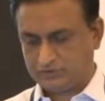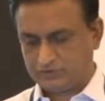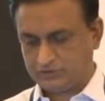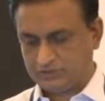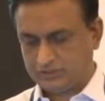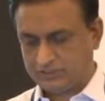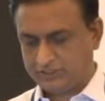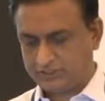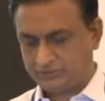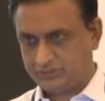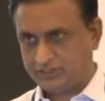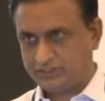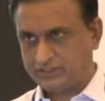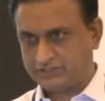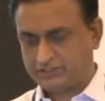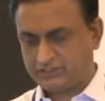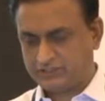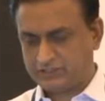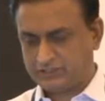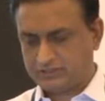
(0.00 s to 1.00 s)
it has been
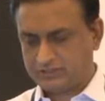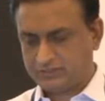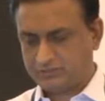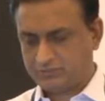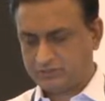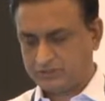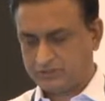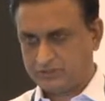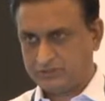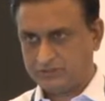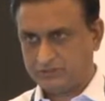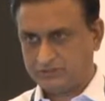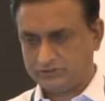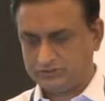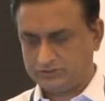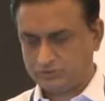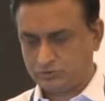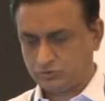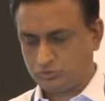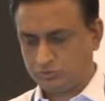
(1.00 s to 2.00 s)
designated, but it is
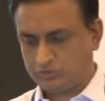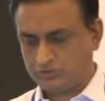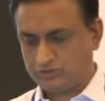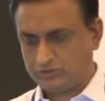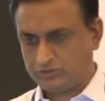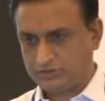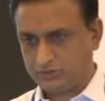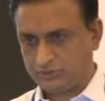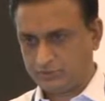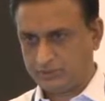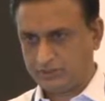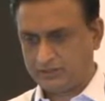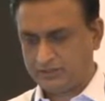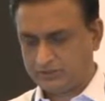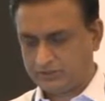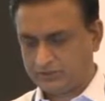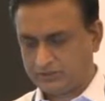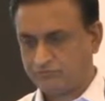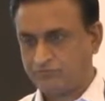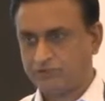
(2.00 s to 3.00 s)
yet to be
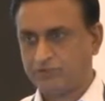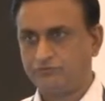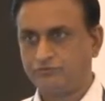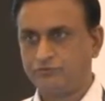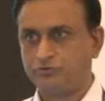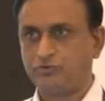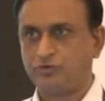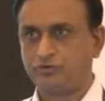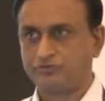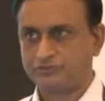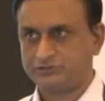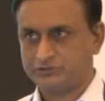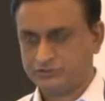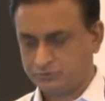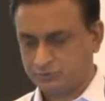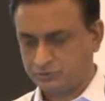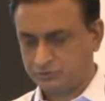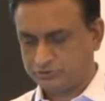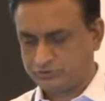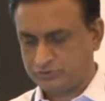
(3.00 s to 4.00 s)
operated. There are very few officers
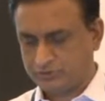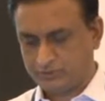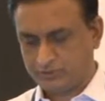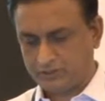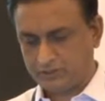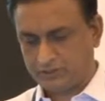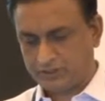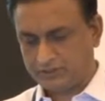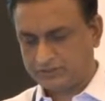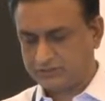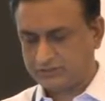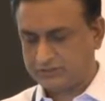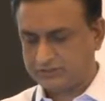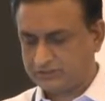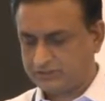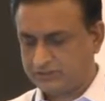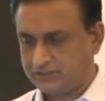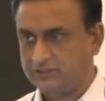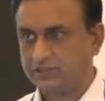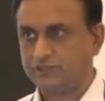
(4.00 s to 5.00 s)
posted, but other
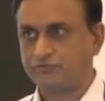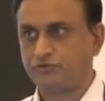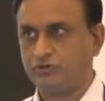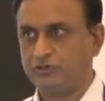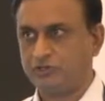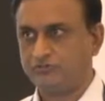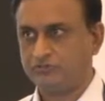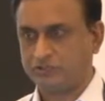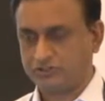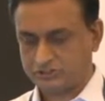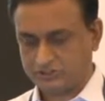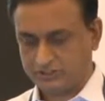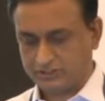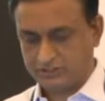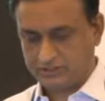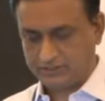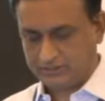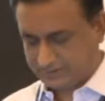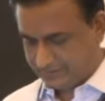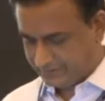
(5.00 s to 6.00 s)
3 are fully functional.
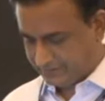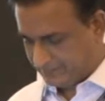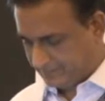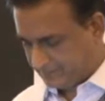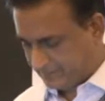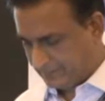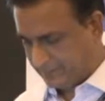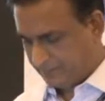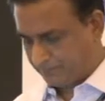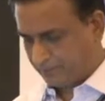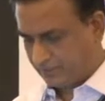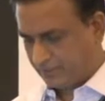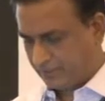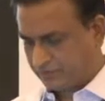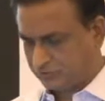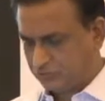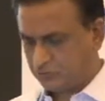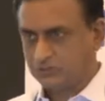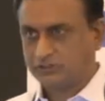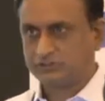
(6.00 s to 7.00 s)

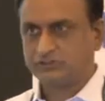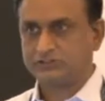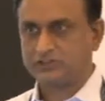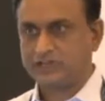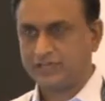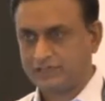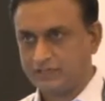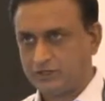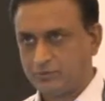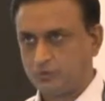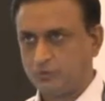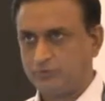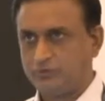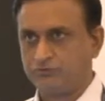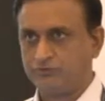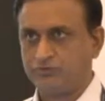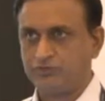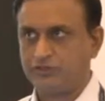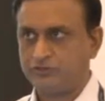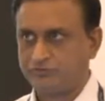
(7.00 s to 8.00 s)
And Surat is likely to be
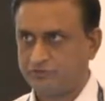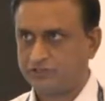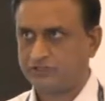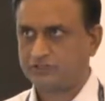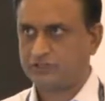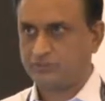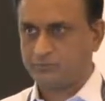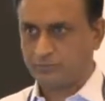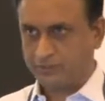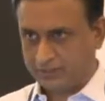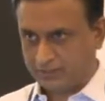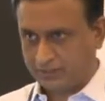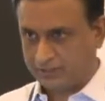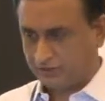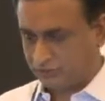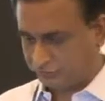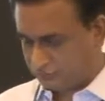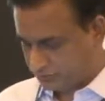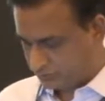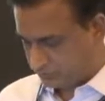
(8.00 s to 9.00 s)
fully functional by end
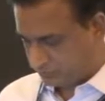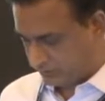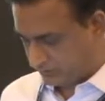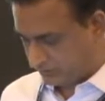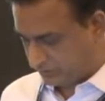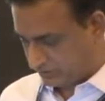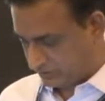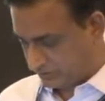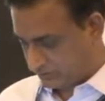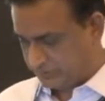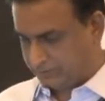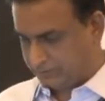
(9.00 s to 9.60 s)
of this month.